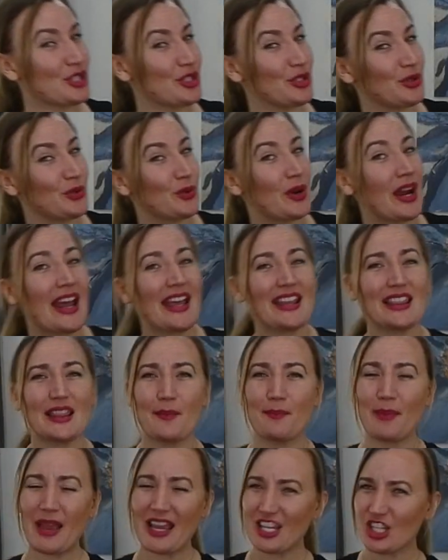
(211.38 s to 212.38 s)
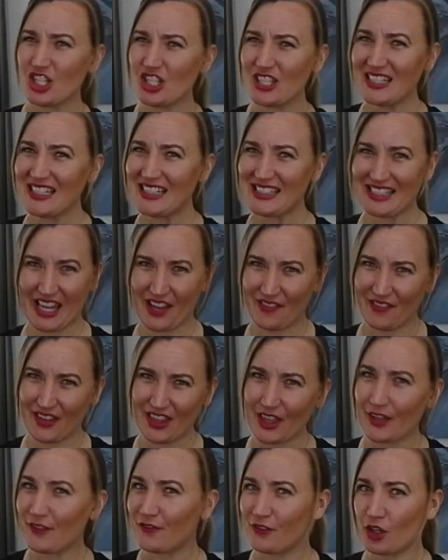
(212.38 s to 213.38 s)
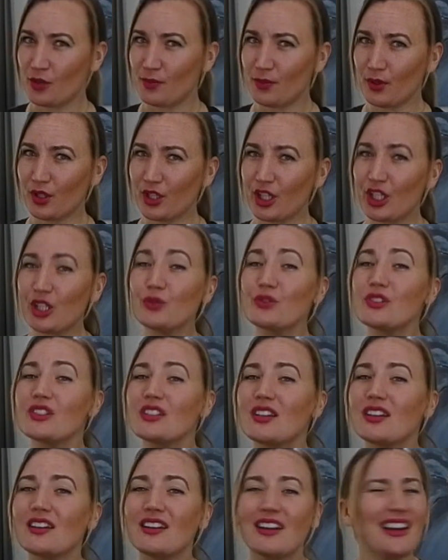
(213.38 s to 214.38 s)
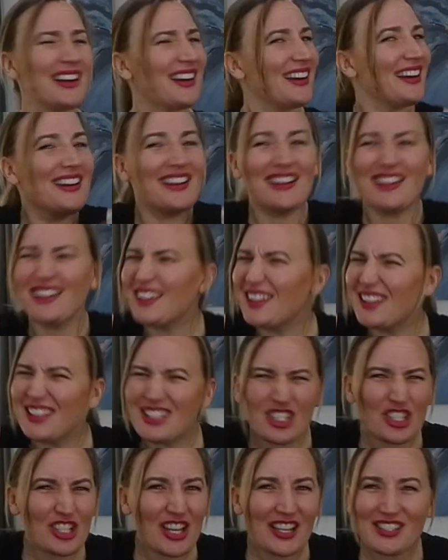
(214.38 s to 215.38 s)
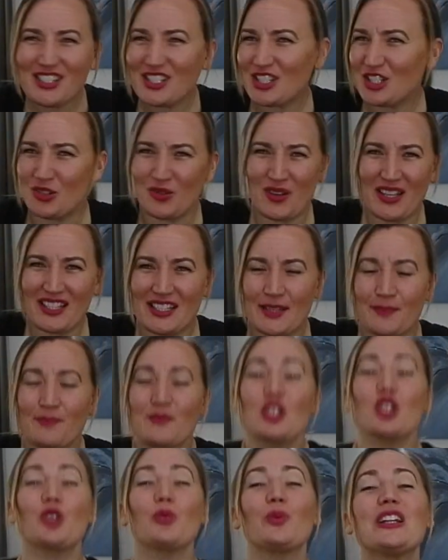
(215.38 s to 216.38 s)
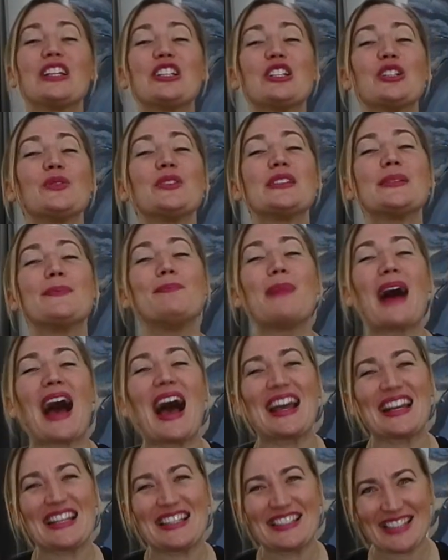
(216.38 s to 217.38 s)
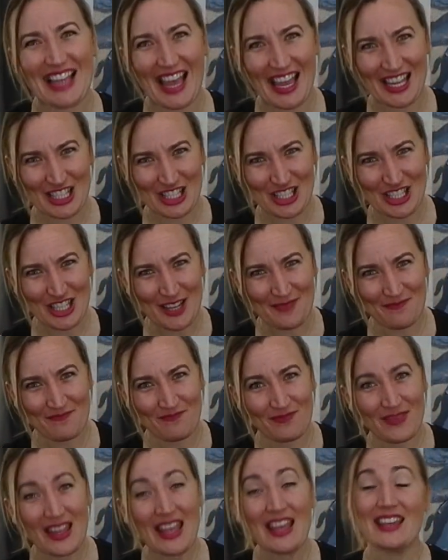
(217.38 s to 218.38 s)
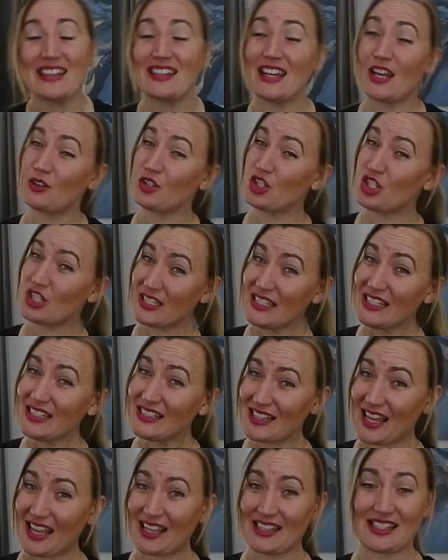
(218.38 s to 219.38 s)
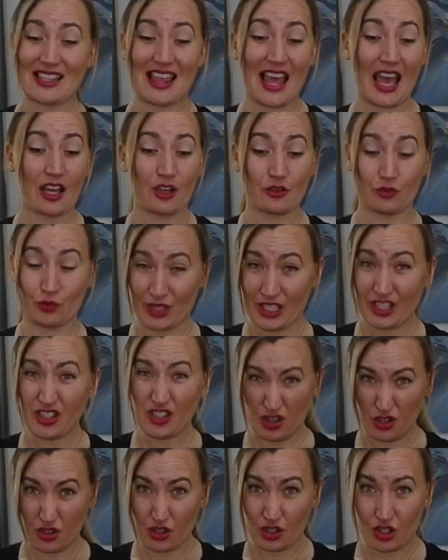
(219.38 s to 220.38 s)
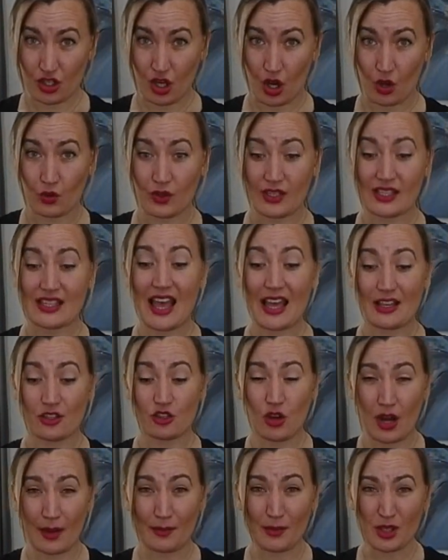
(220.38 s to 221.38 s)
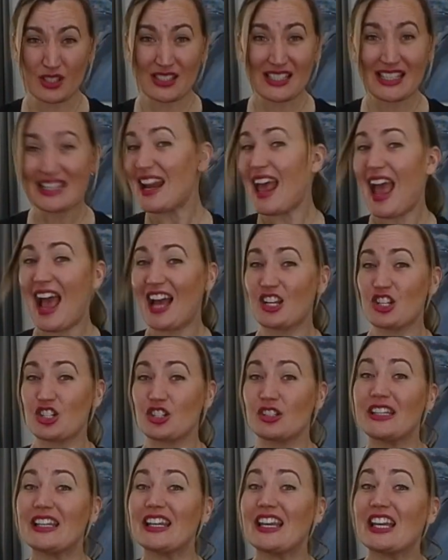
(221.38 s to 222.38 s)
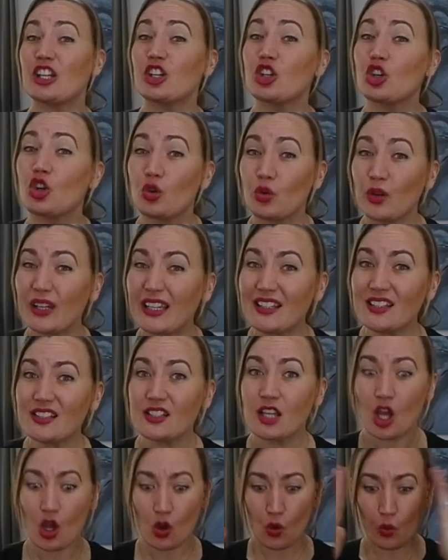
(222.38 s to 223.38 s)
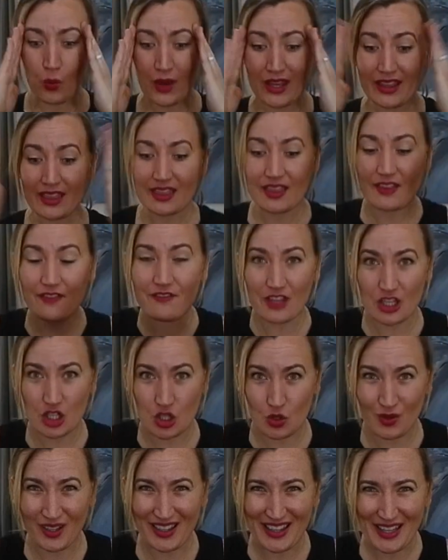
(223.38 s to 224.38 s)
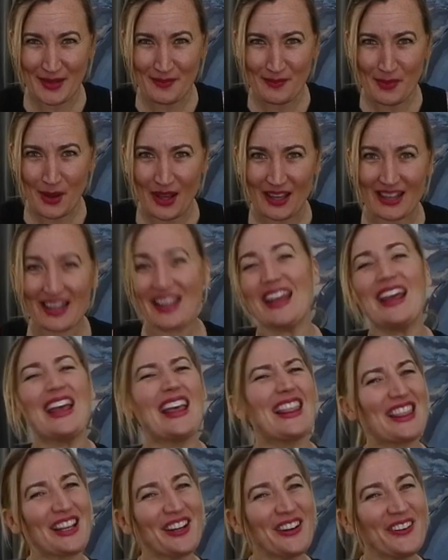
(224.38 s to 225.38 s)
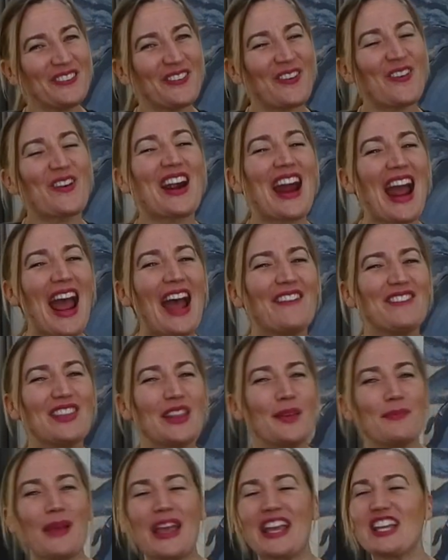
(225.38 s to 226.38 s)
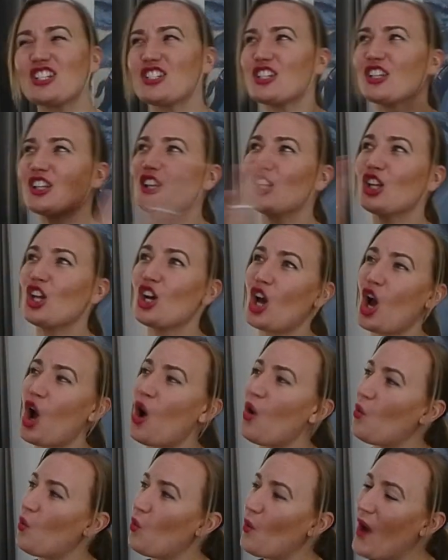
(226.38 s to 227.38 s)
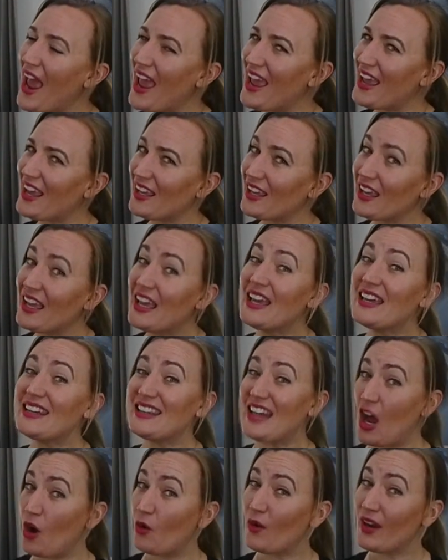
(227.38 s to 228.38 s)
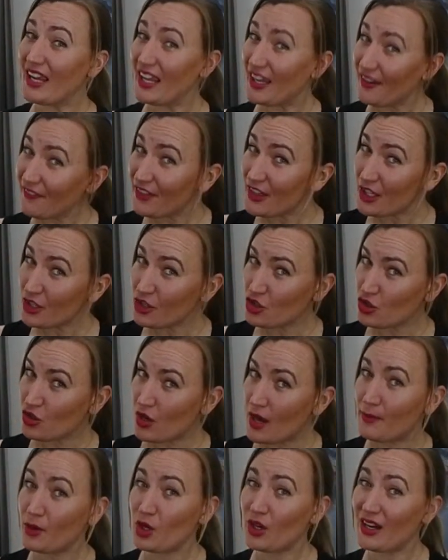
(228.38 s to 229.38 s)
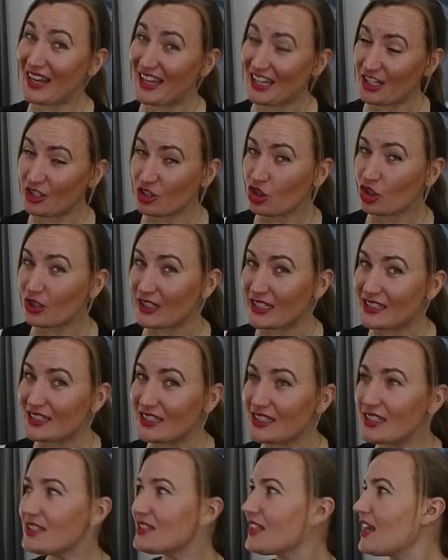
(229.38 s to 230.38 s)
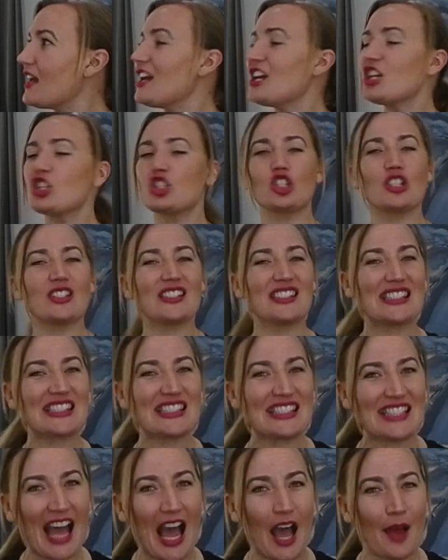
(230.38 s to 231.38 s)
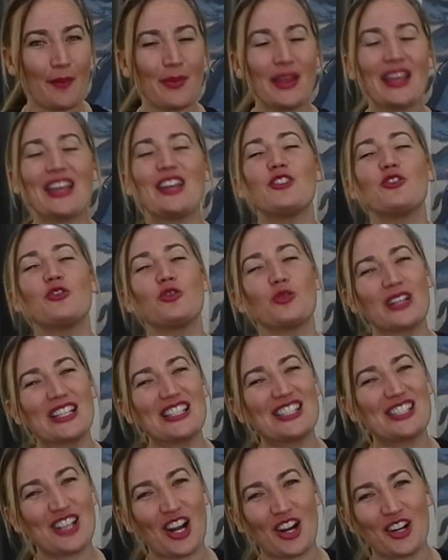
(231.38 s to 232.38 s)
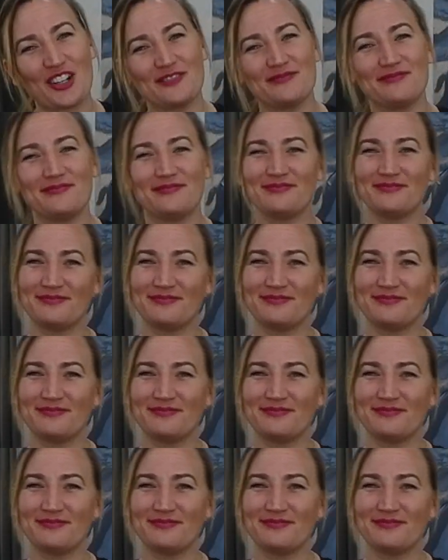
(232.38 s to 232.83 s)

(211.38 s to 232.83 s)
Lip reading: 2, the patient is given the verbal cue to just do it, to reduce body tension. Now, she says that research shows that tremors can actually increase with the visual input. Therefore, have the patient look away. Now, if their tremor increases, just stop and restart.